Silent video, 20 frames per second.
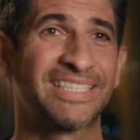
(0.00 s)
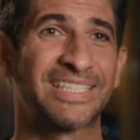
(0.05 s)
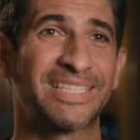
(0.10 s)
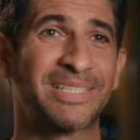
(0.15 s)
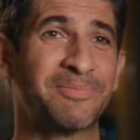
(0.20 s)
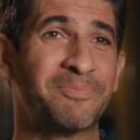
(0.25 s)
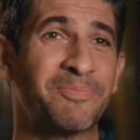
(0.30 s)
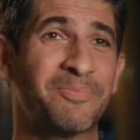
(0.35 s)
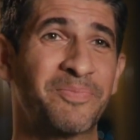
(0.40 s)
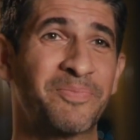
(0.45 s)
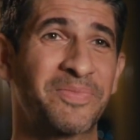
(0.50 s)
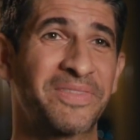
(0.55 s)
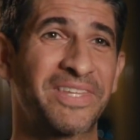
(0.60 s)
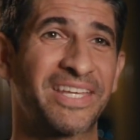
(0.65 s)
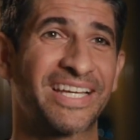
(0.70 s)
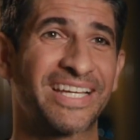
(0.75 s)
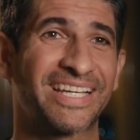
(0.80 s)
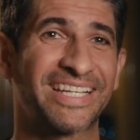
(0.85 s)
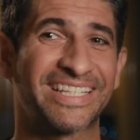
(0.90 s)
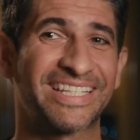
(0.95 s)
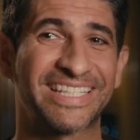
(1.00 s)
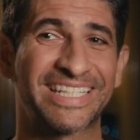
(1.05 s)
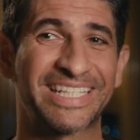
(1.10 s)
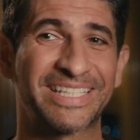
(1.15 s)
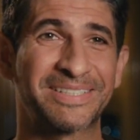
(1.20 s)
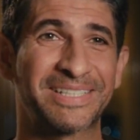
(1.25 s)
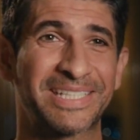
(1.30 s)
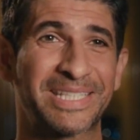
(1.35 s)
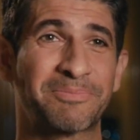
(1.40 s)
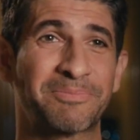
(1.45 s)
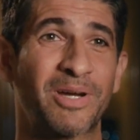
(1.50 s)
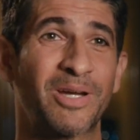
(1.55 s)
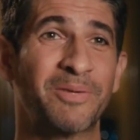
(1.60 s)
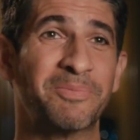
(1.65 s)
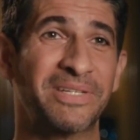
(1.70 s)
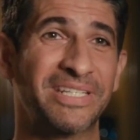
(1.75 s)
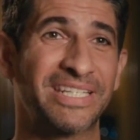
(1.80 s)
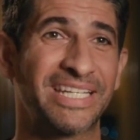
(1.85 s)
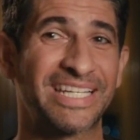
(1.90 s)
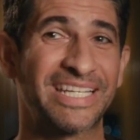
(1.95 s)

At the moment,